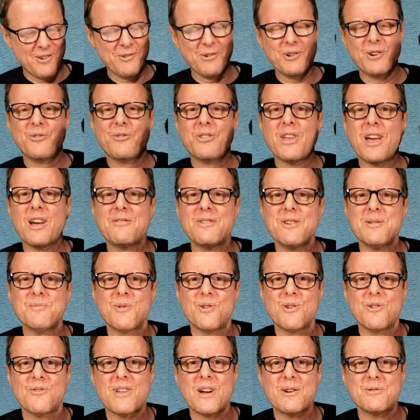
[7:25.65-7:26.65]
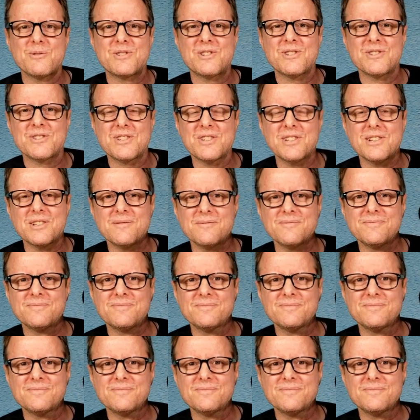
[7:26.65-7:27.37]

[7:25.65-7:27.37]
I wonder if they have any more, if that was just it.